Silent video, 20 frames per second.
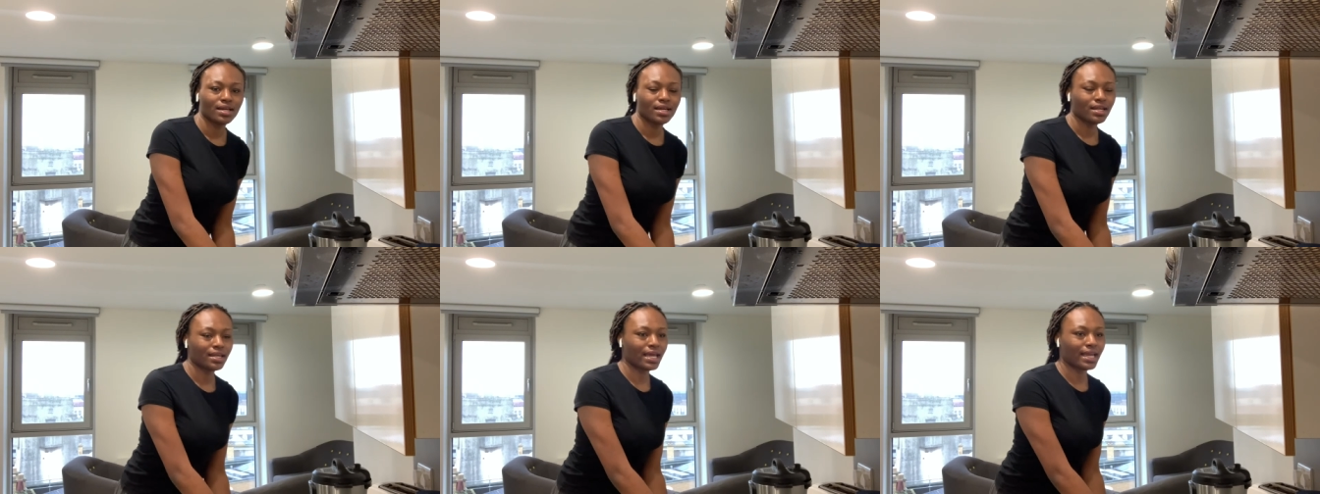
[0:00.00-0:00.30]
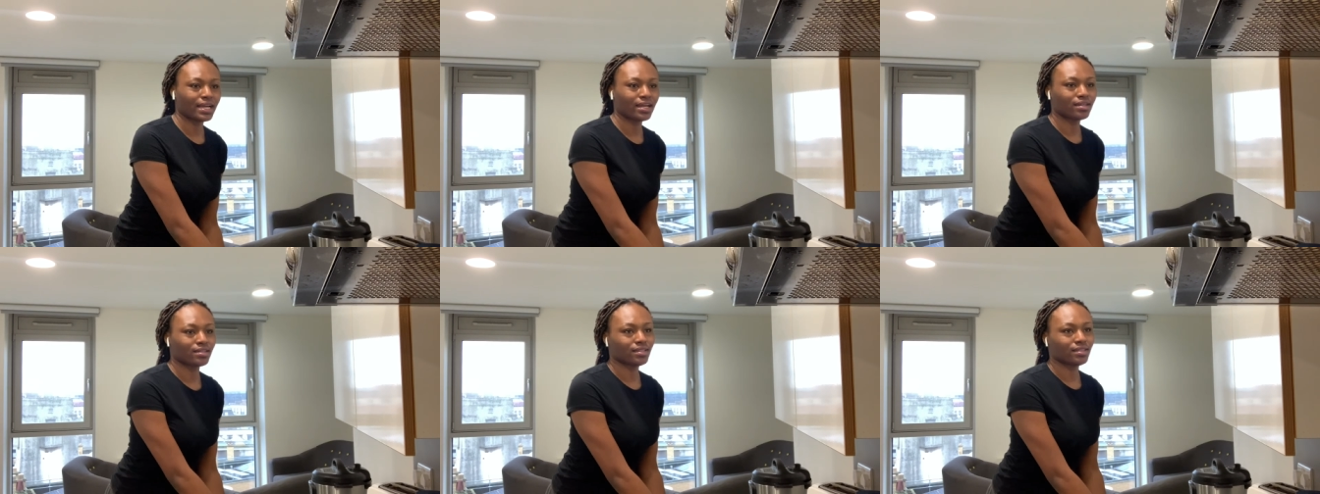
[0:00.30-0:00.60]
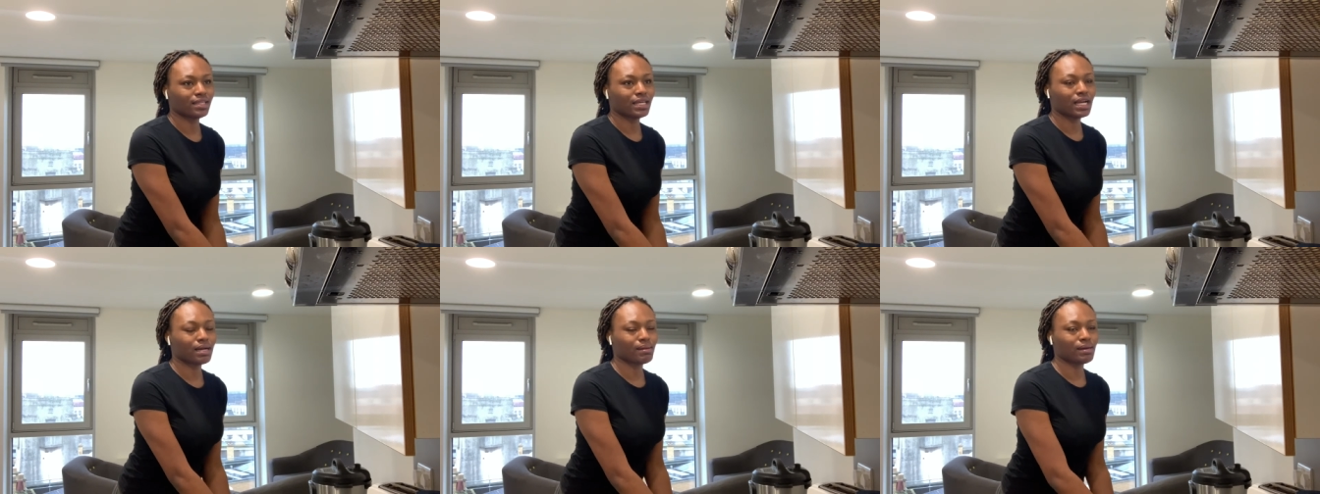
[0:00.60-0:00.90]
Like,
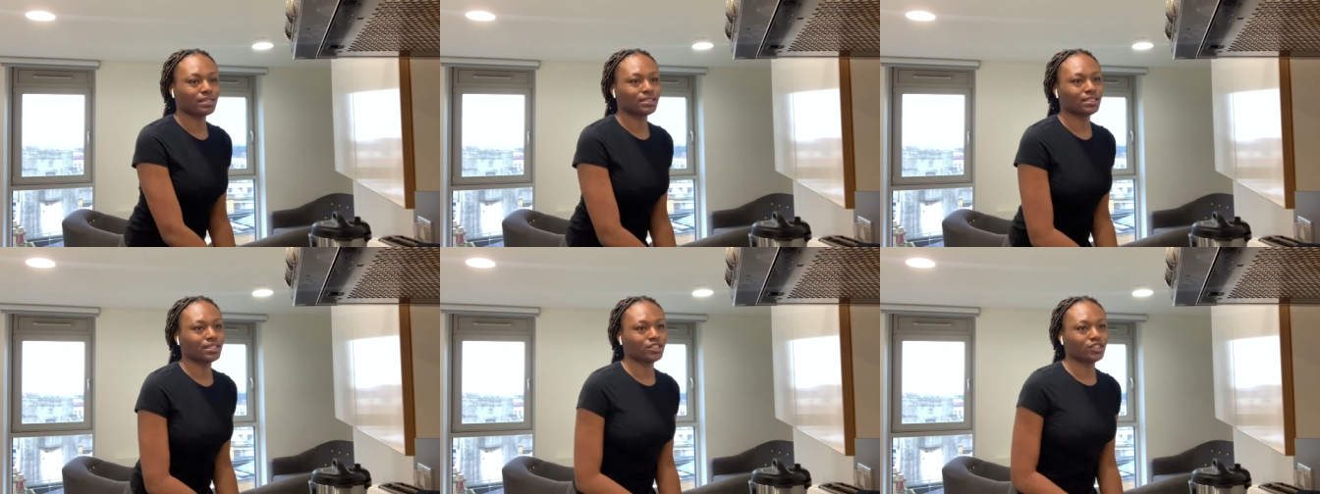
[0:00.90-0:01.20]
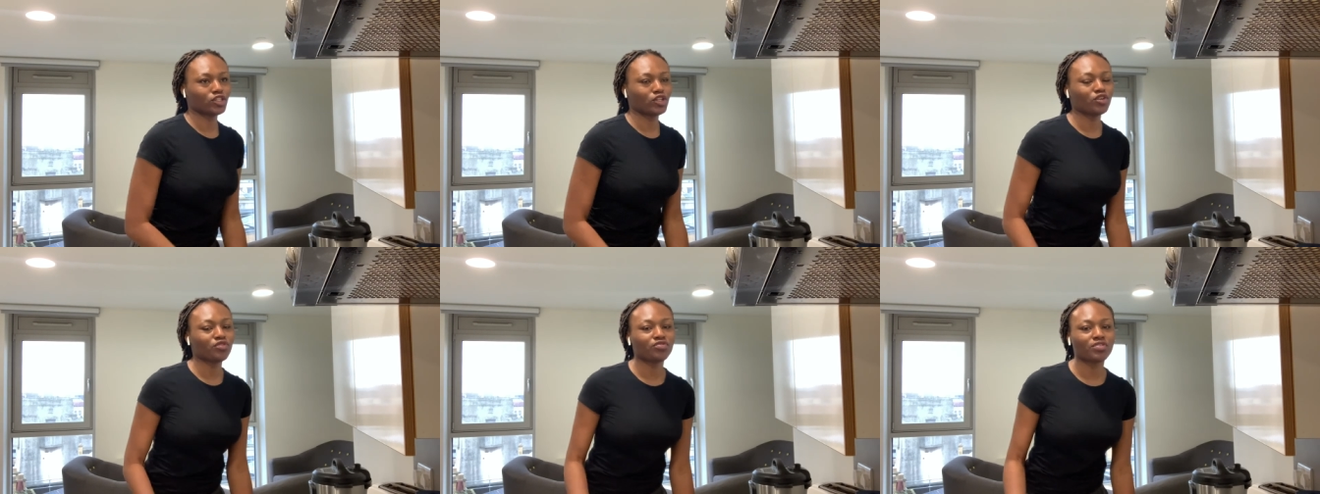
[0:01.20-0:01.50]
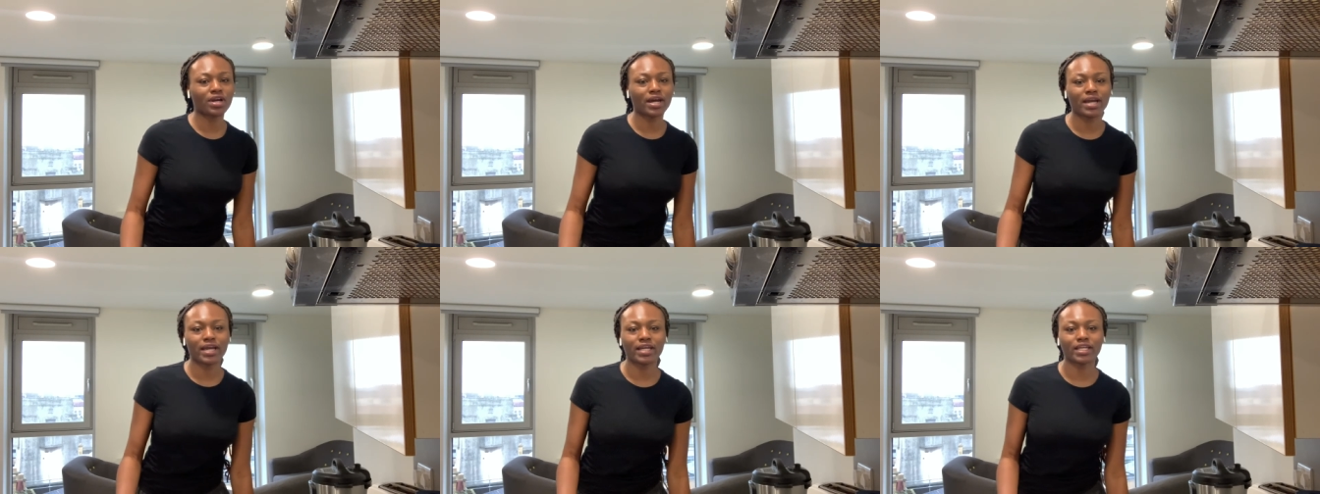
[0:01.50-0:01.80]
think about it, jollof
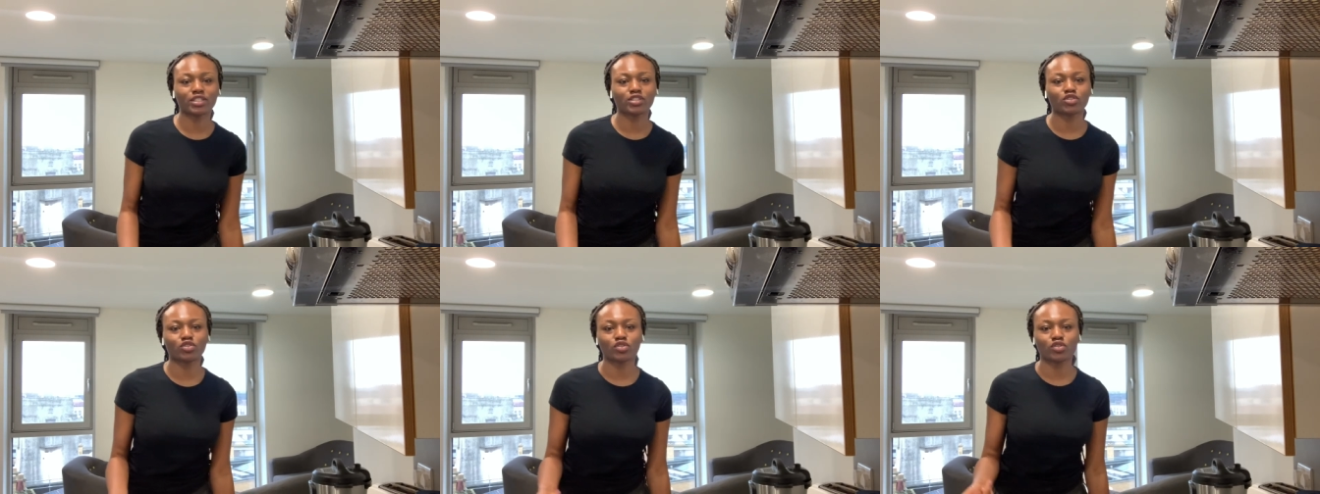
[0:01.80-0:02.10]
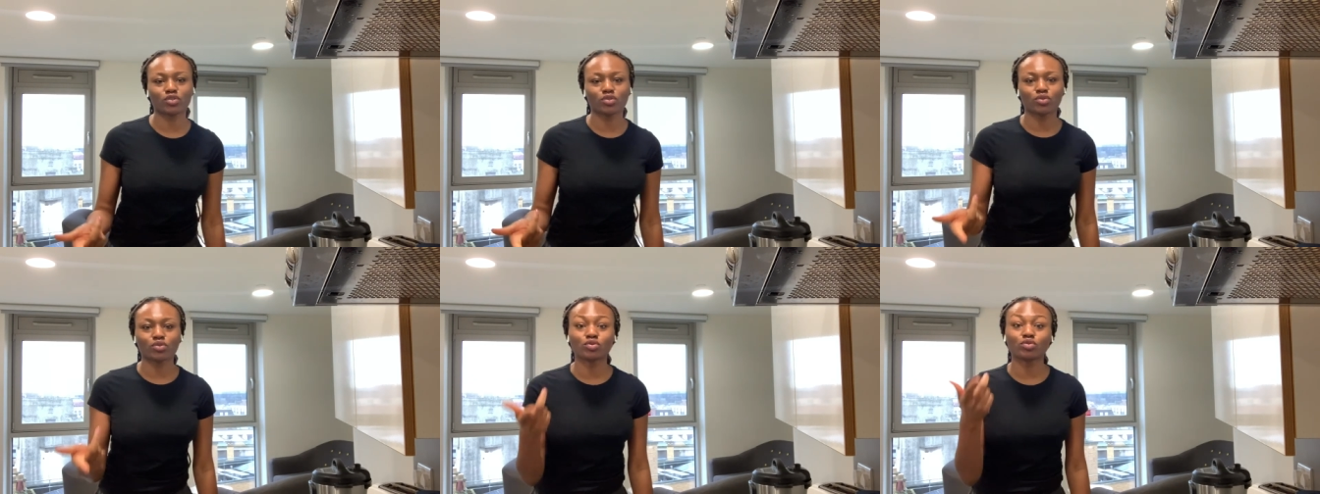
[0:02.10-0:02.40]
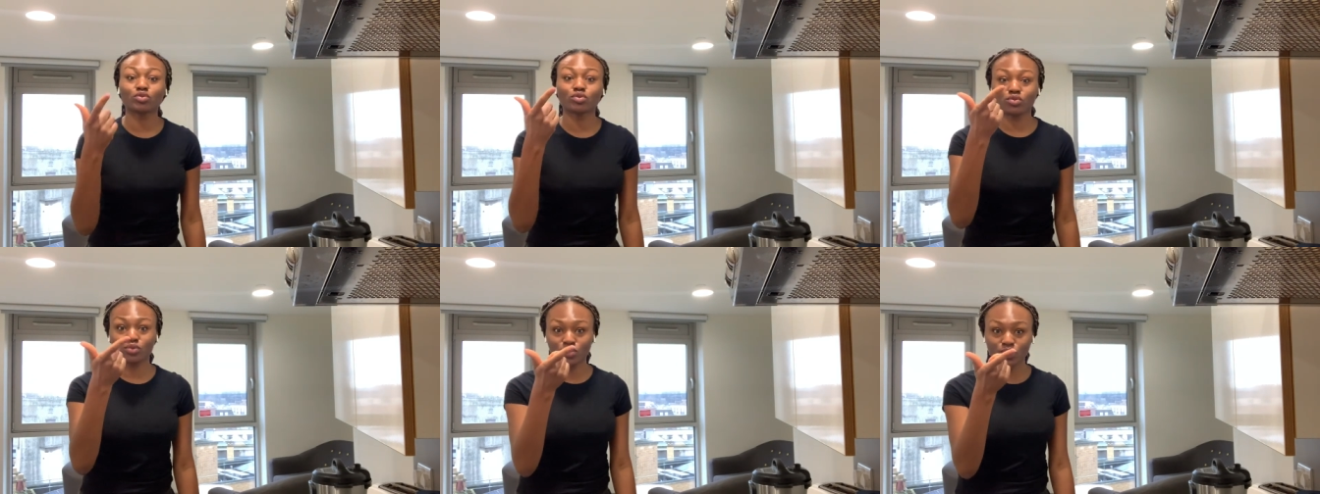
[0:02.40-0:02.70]
rice, stew,
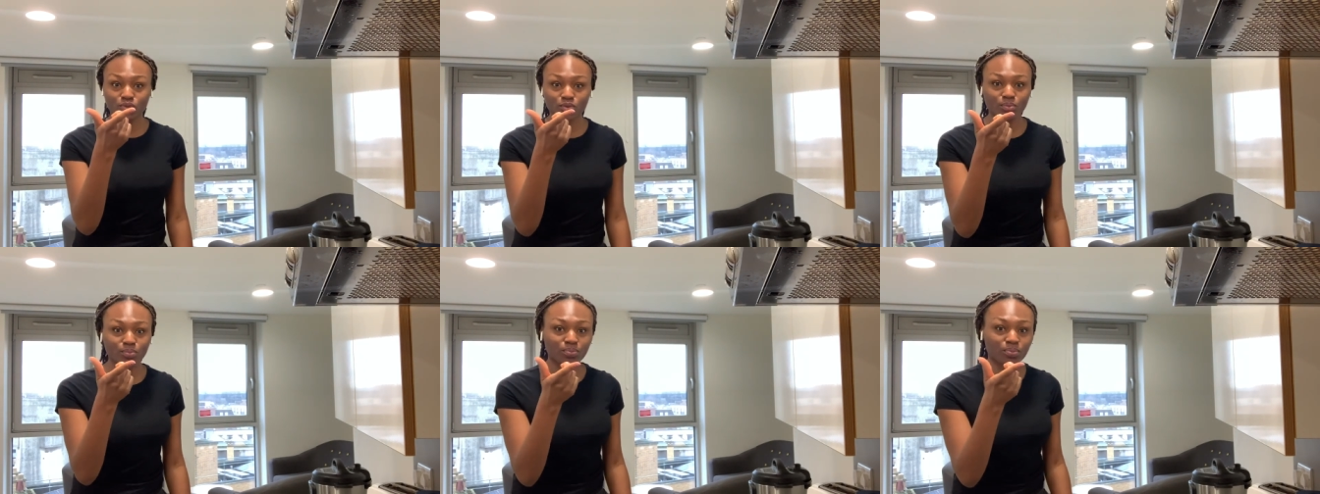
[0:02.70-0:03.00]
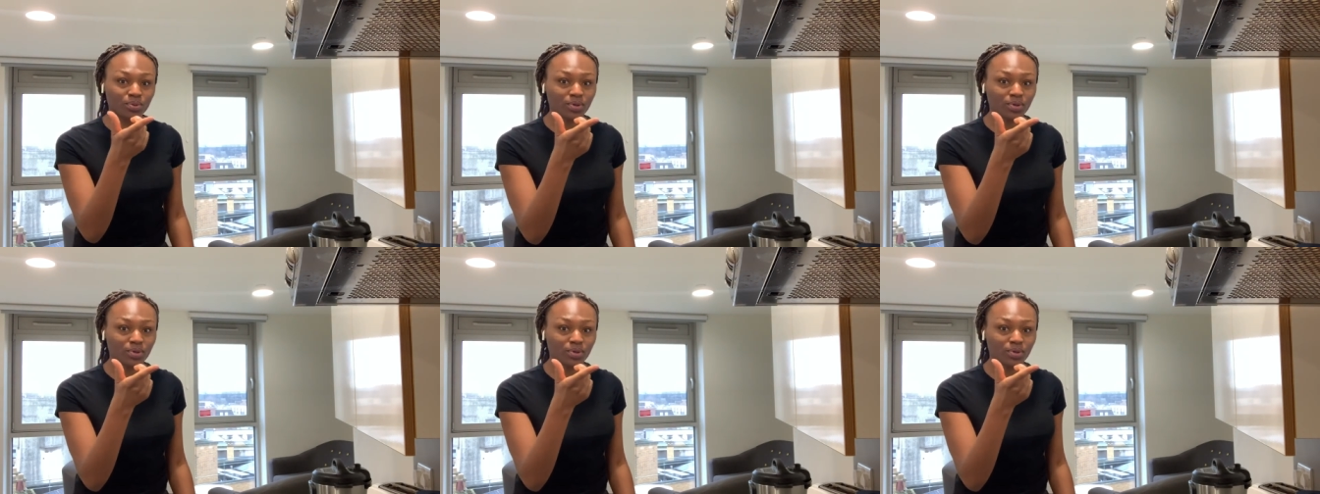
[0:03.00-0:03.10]
soup.